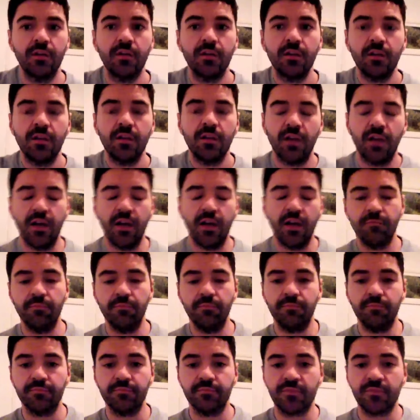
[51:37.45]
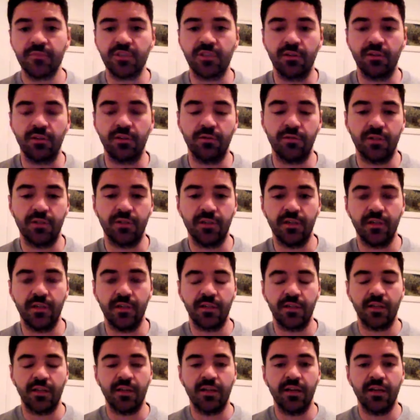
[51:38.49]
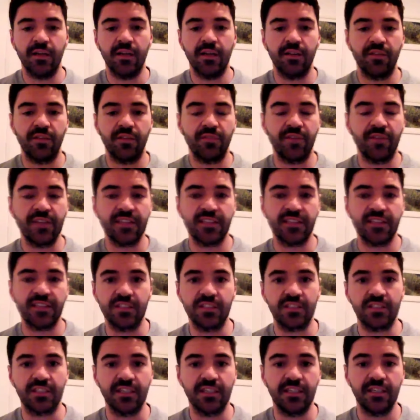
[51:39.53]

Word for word: Um, so the uh, the faster you ski,